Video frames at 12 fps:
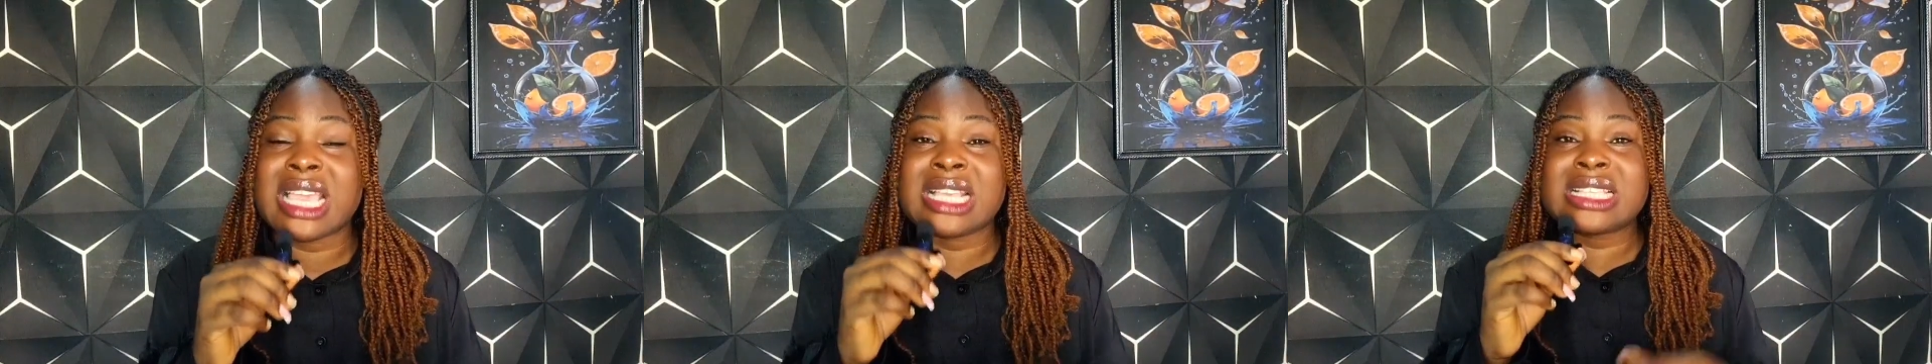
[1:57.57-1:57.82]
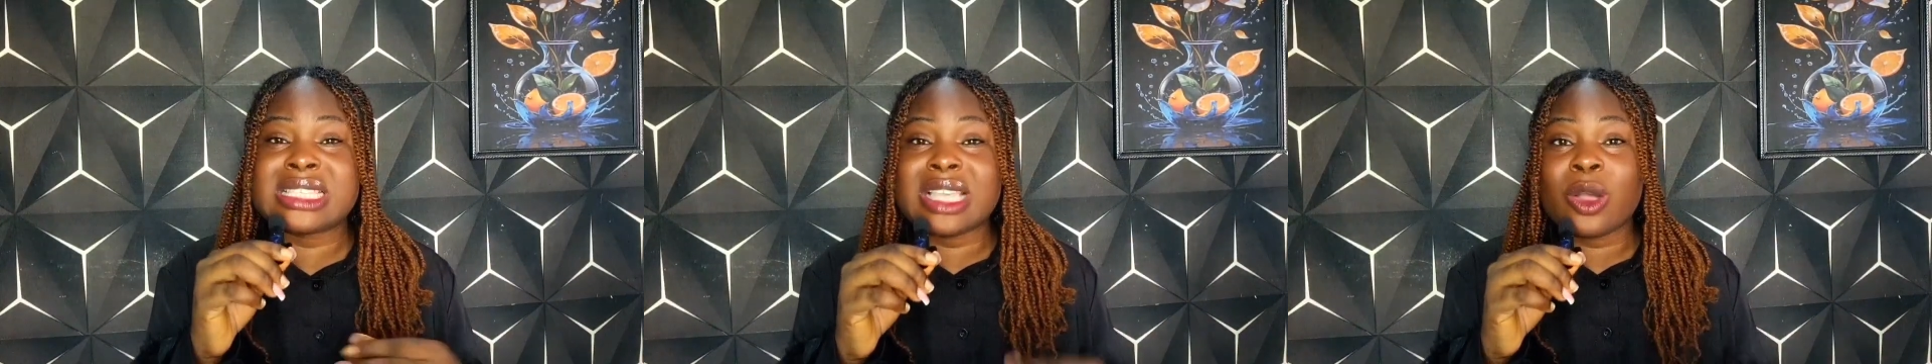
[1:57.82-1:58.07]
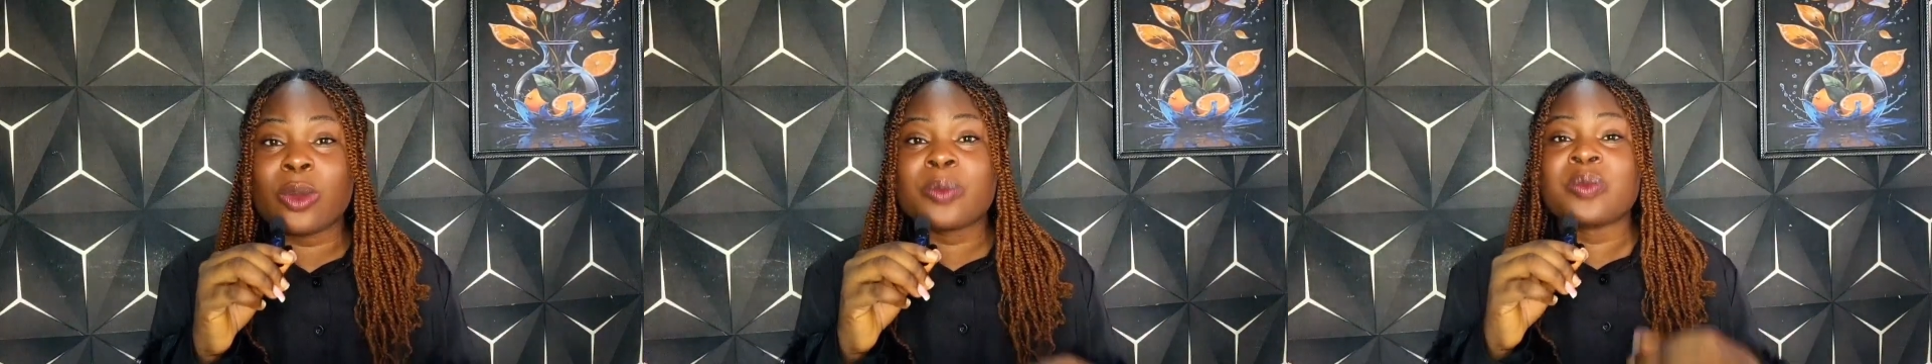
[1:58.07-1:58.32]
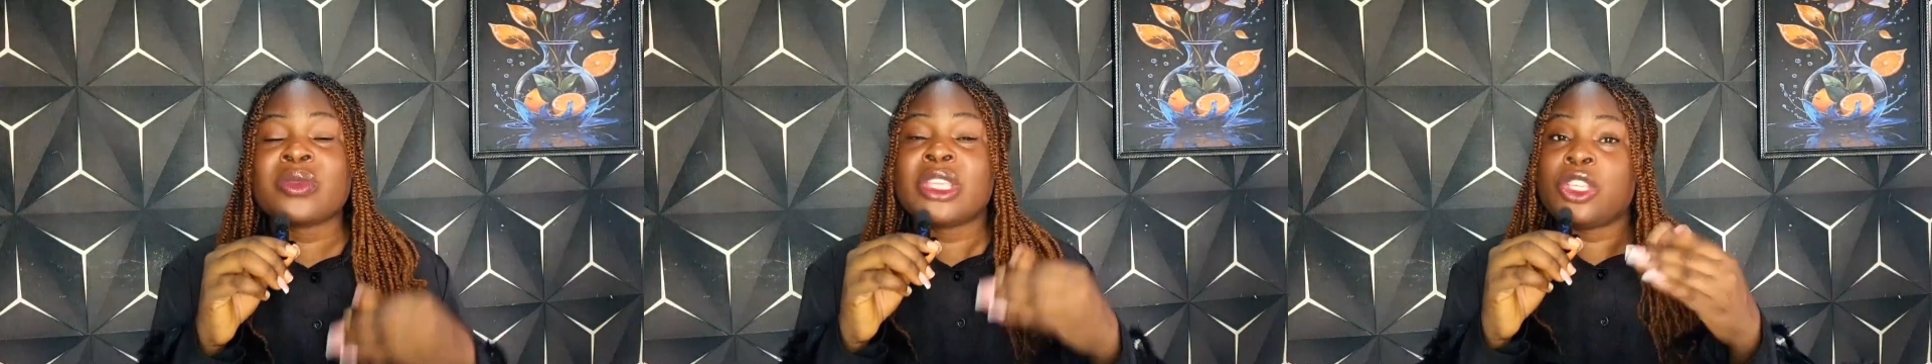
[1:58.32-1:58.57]

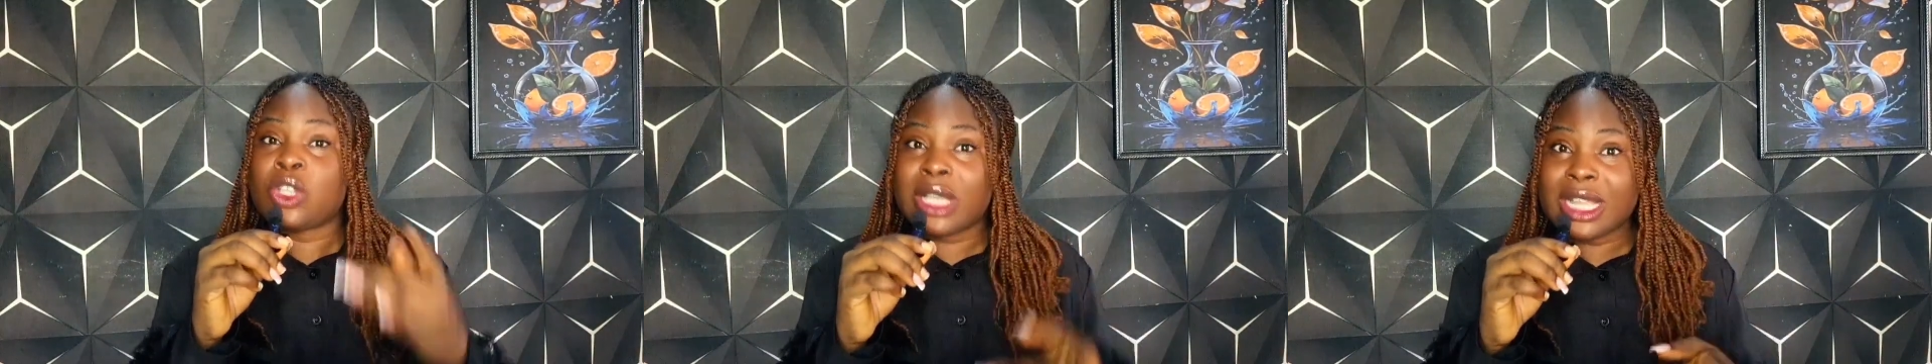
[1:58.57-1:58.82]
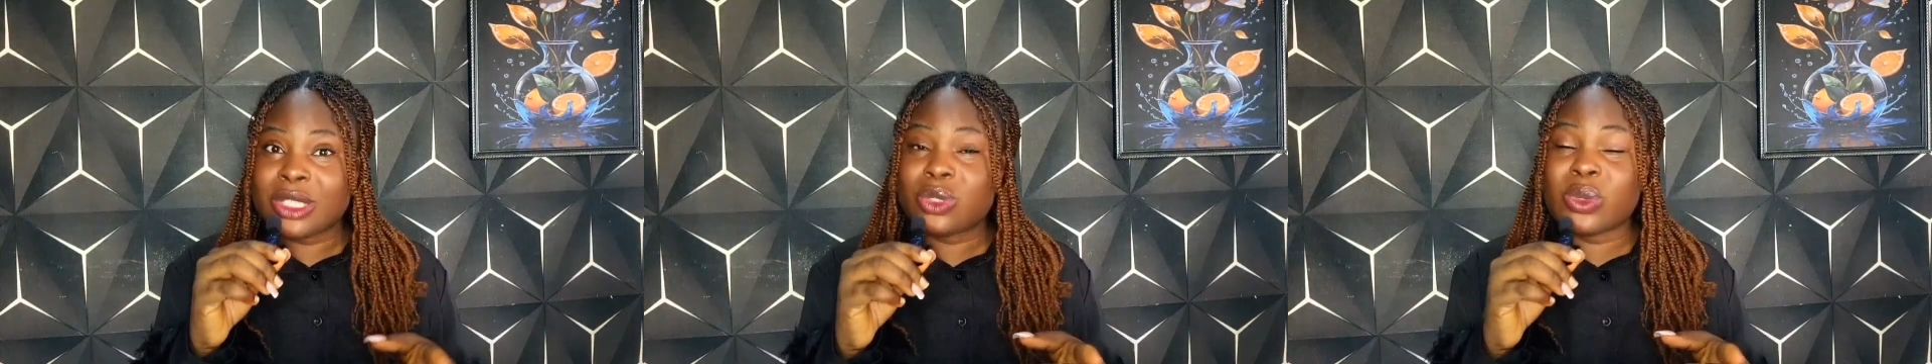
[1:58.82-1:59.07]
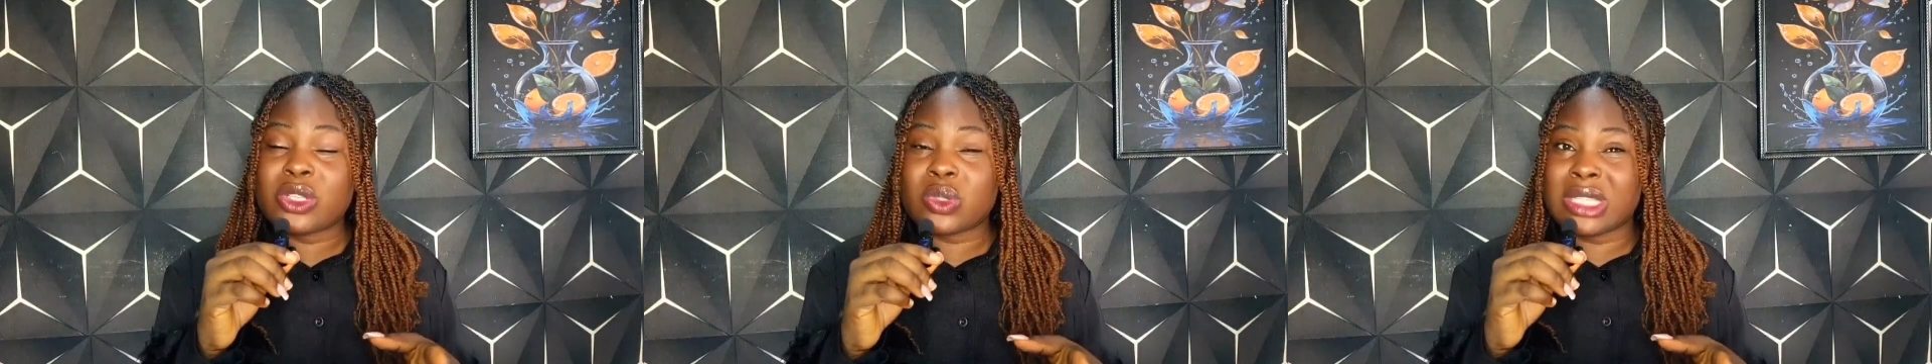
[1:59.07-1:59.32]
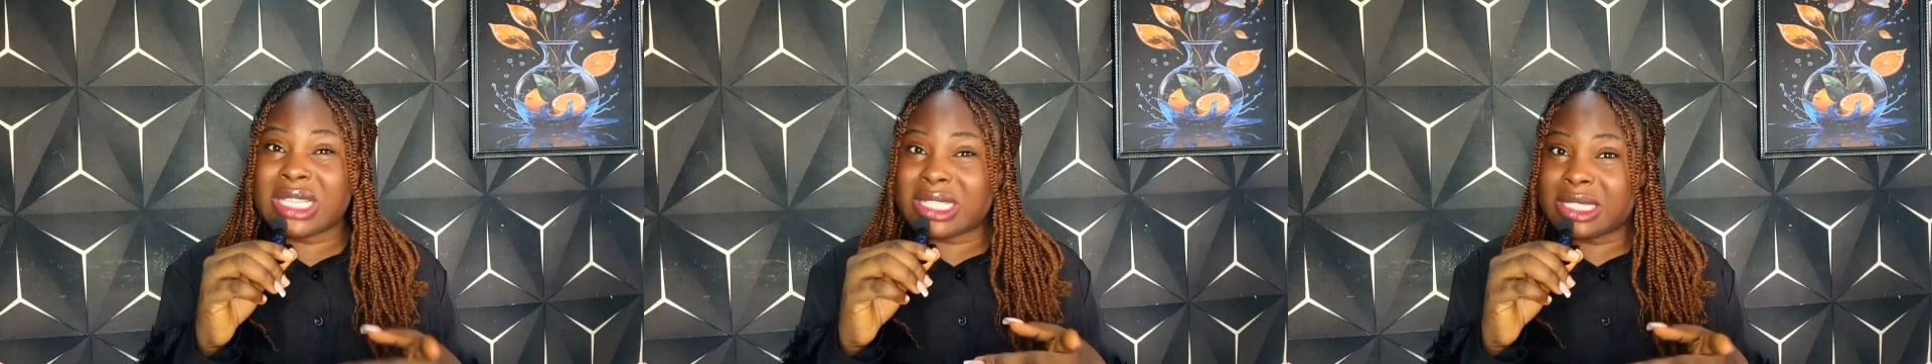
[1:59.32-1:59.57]
Excel, you can do it
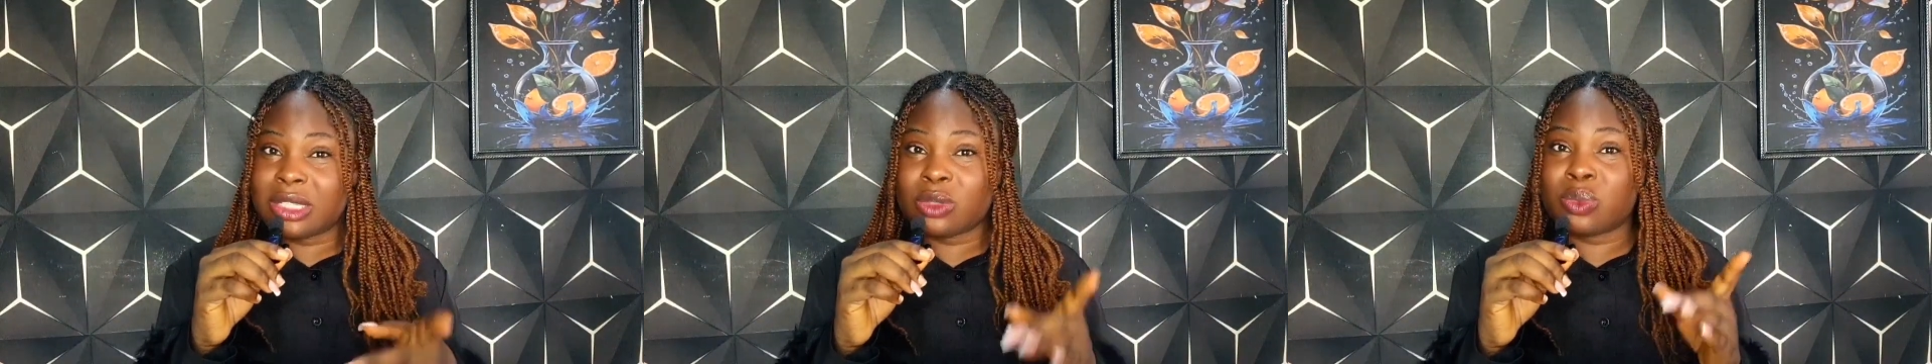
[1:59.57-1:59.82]
with Excel,